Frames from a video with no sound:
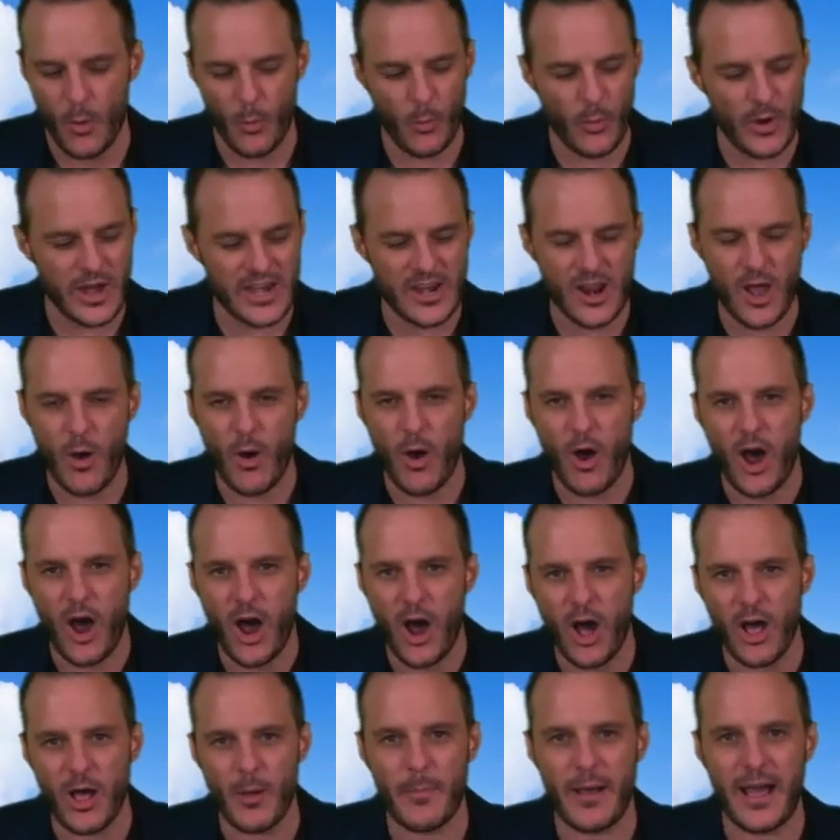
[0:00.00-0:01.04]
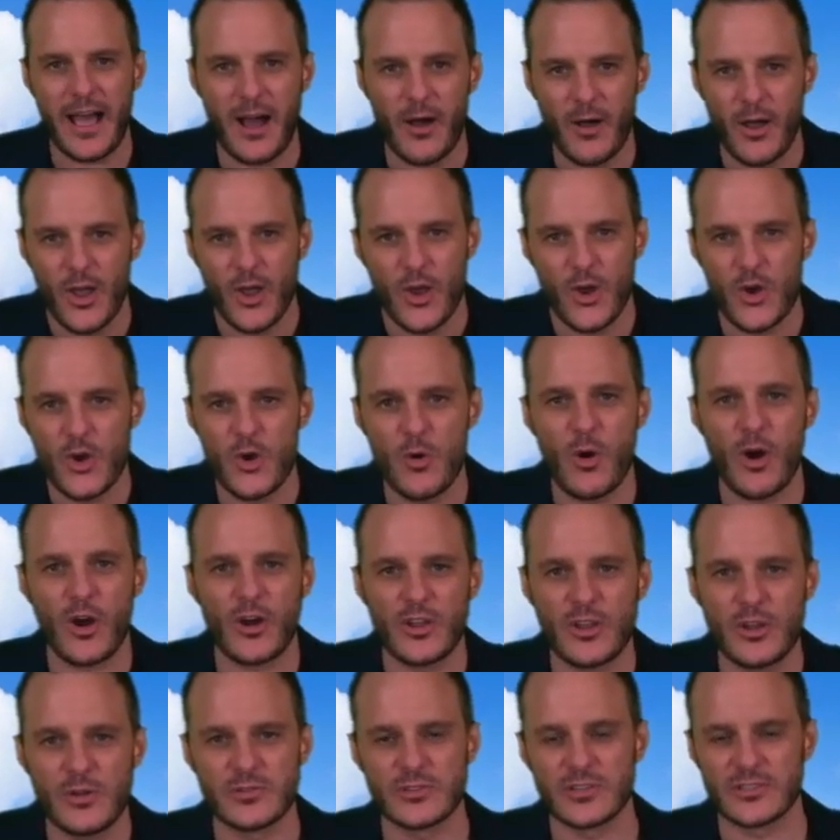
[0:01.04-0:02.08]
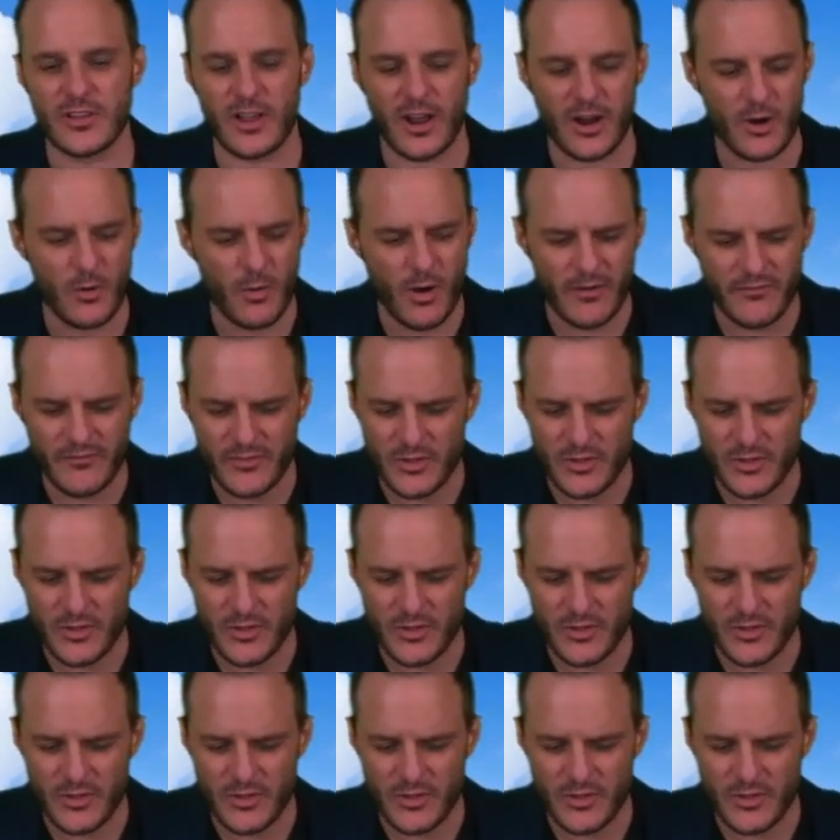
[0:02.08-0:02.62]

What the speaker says: We know all about who our users are, who our